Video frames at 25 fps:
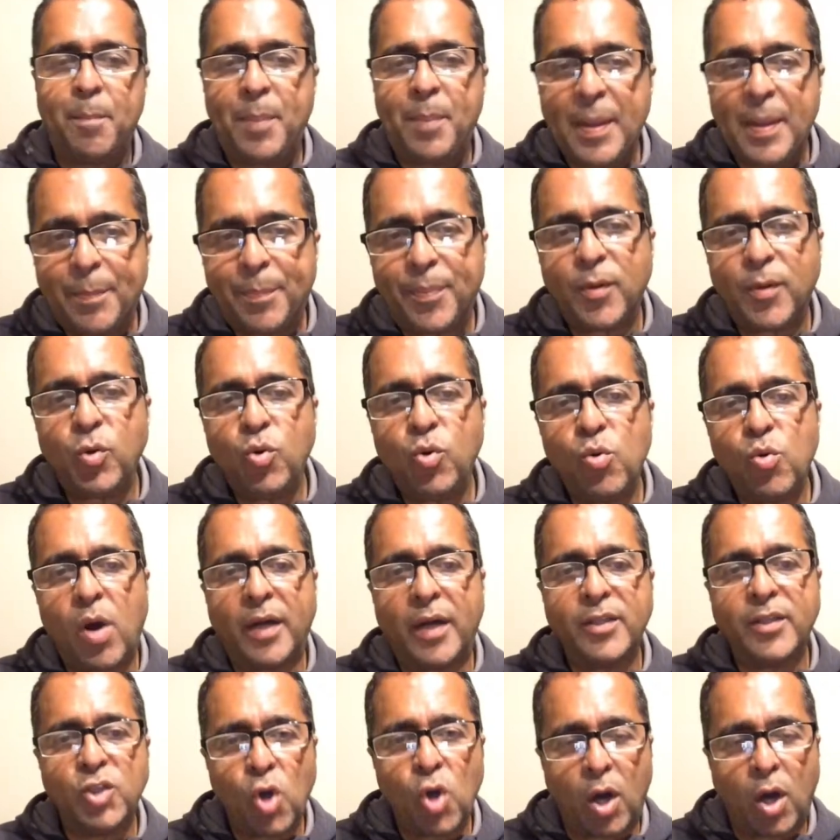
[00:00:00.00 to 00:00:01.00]
The people
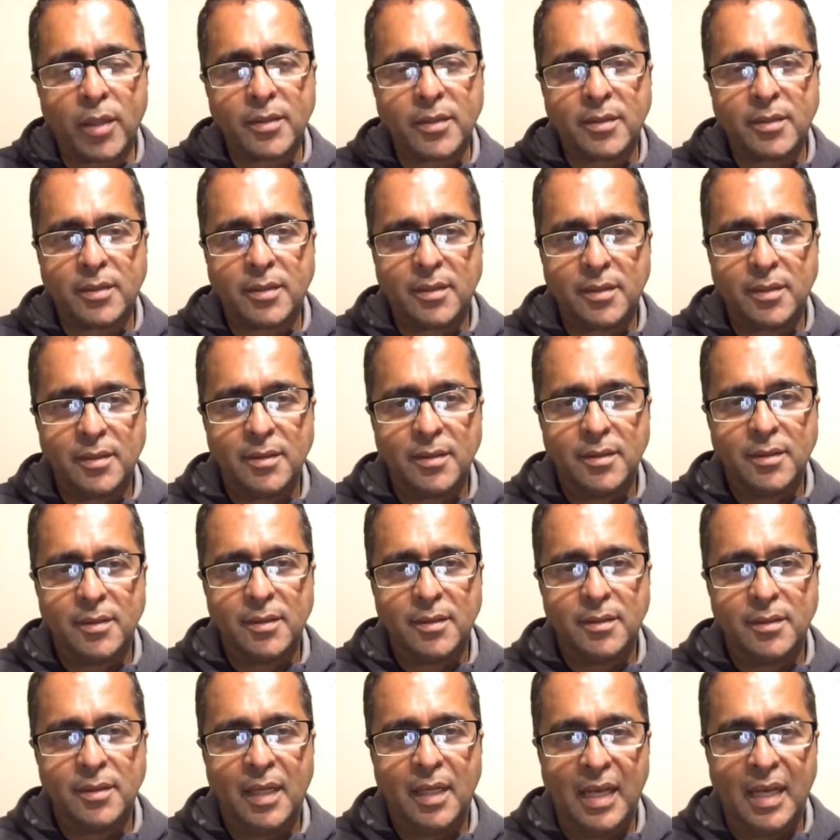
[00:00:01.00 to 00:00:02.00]
who are not
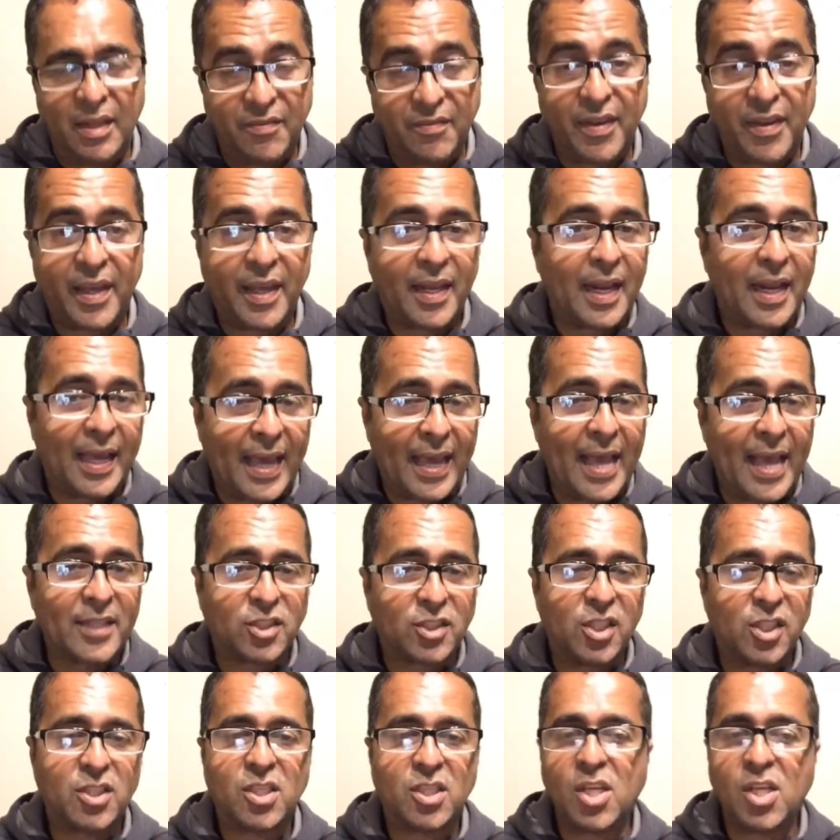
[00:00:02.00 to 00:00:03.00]
living in an
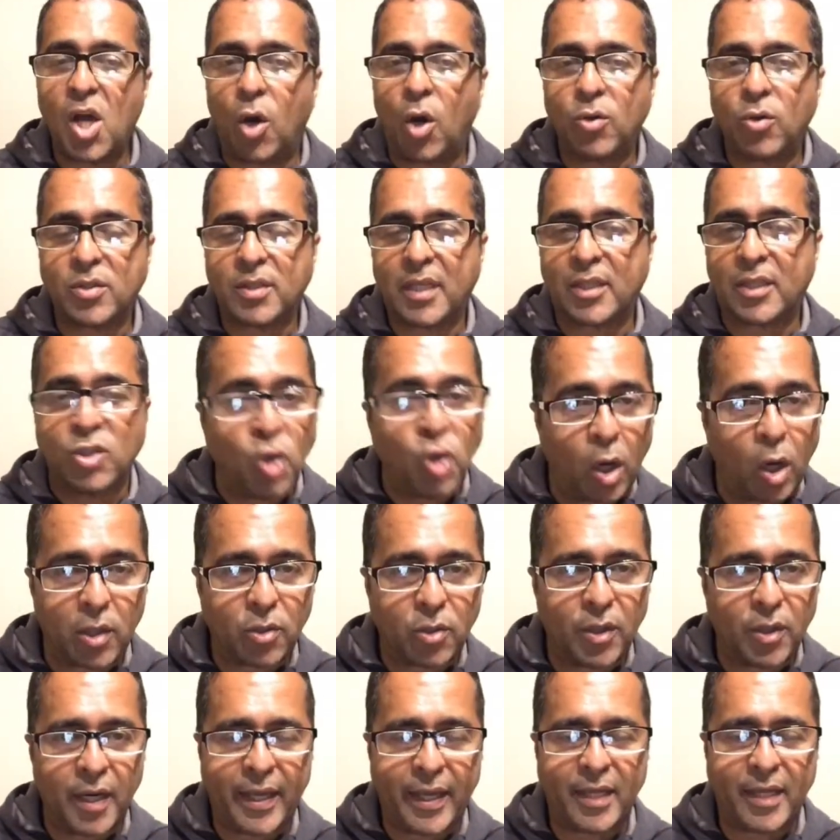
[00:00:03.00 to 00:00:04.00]
HDC house that are
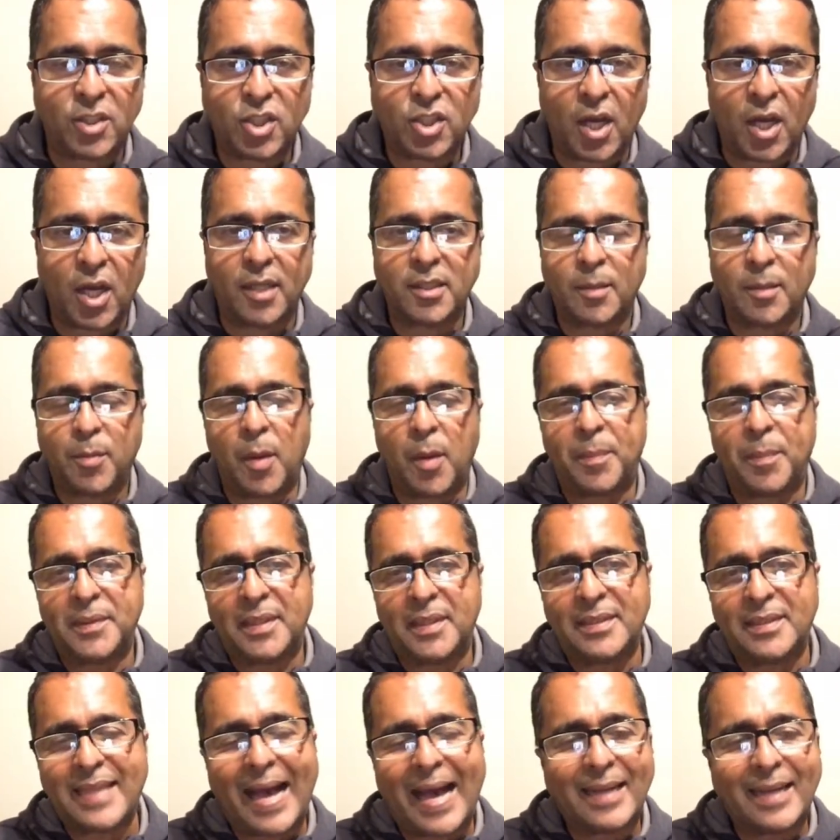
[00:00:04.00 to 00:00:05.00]
not going to get charged a
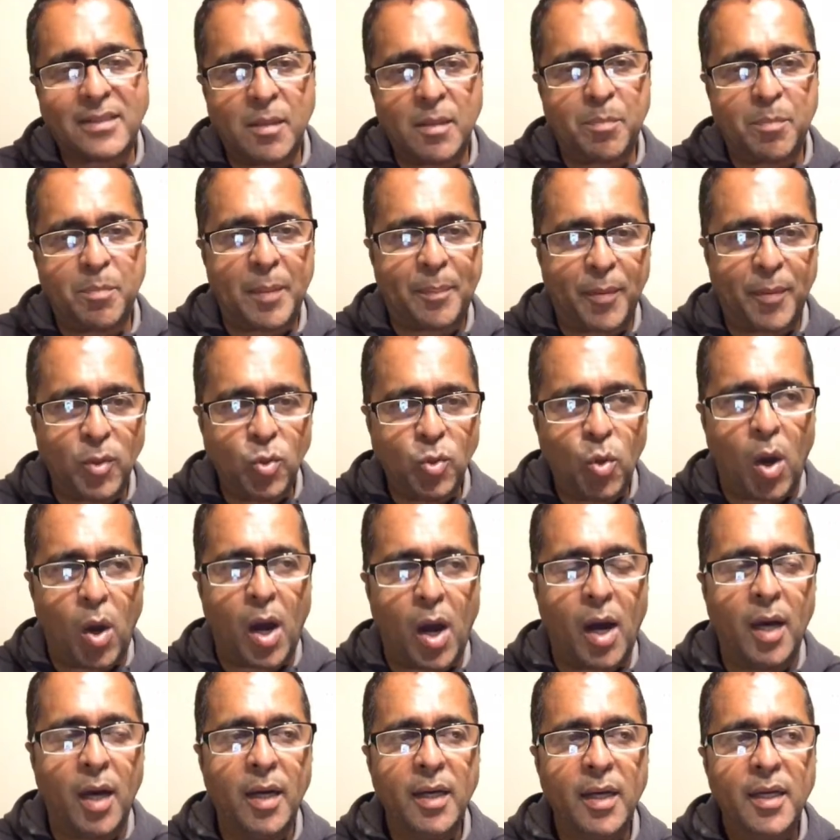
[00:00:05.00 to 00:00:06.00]
property tax? The
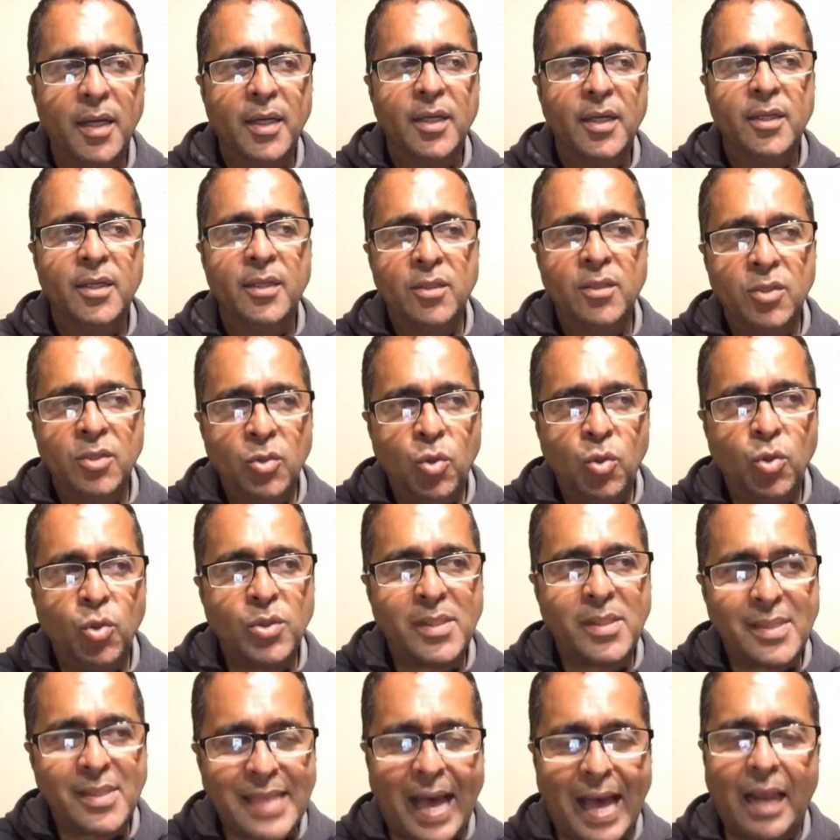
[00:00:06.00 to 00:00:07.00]
people
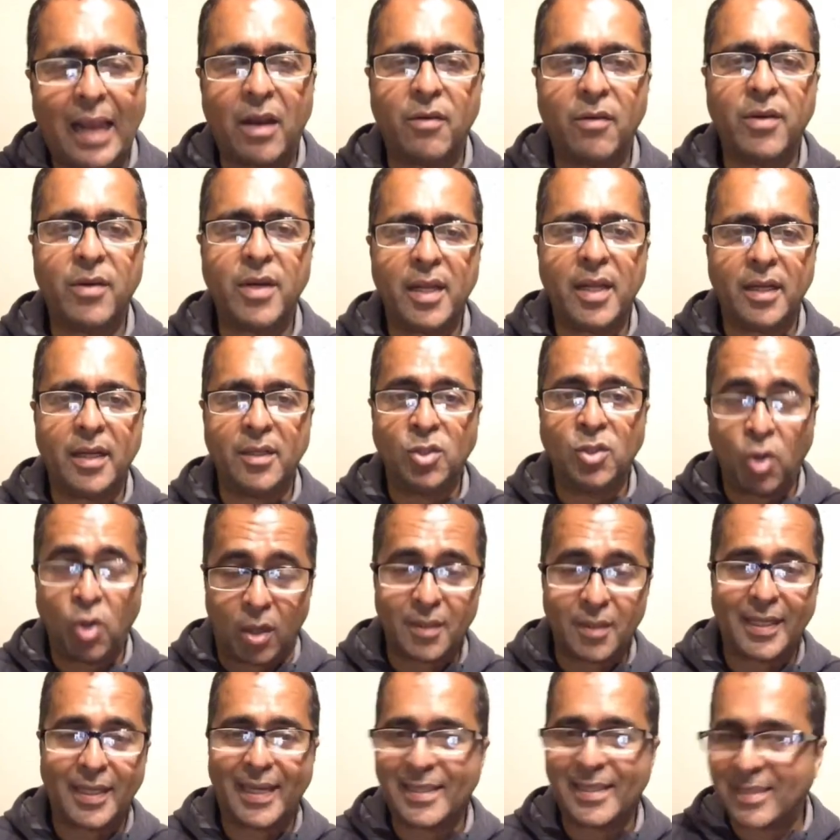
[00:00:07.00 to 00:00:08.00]
whose salary
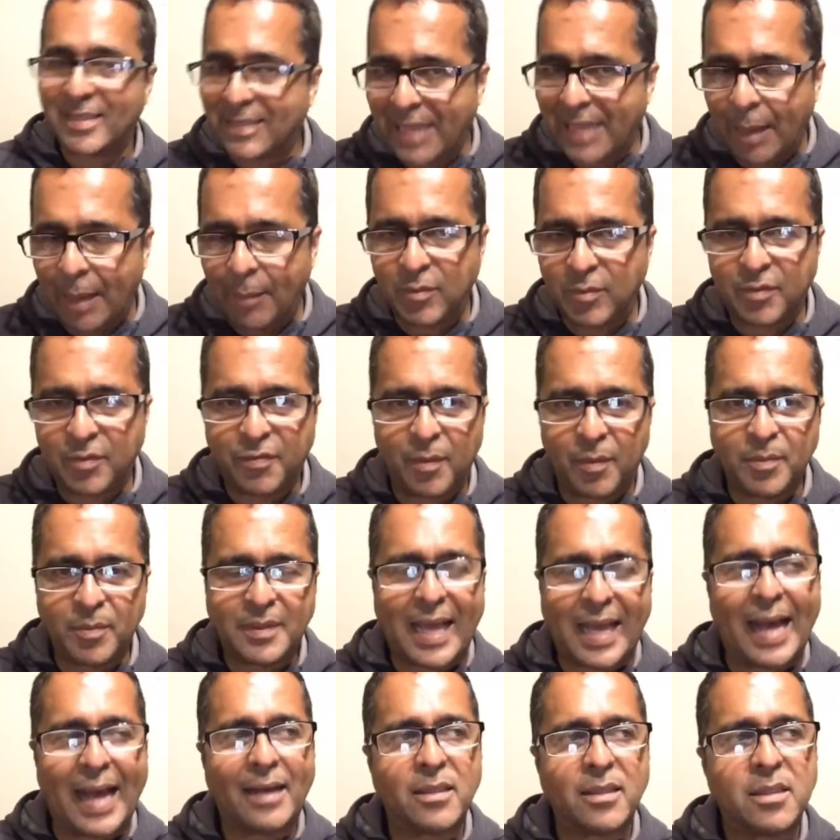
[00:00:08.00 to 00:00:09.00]
not exempt
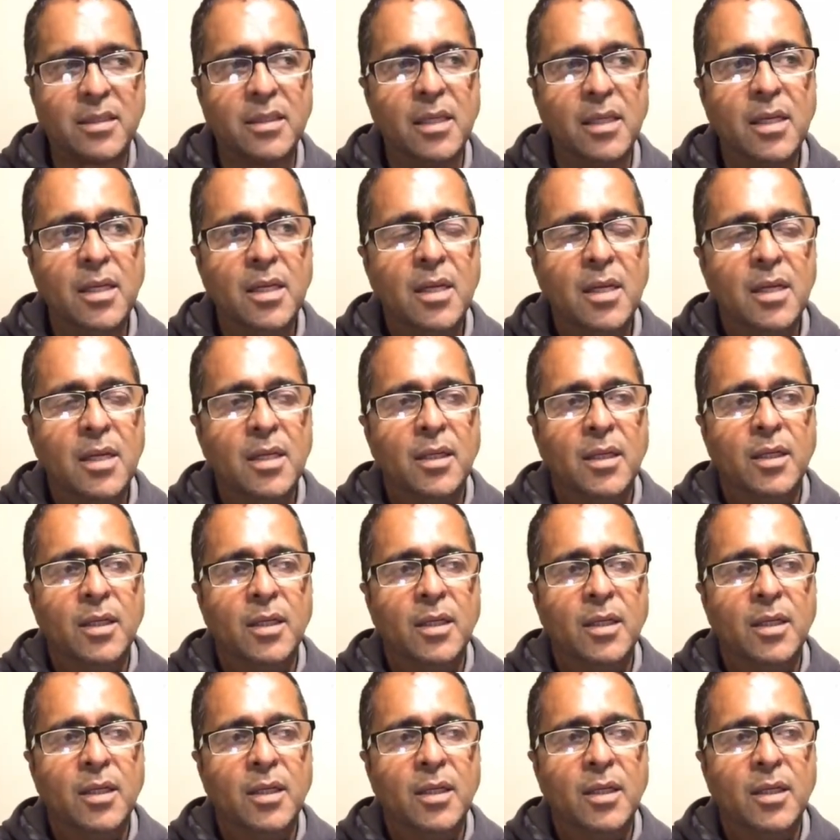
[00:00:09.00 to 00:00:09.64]
from tax?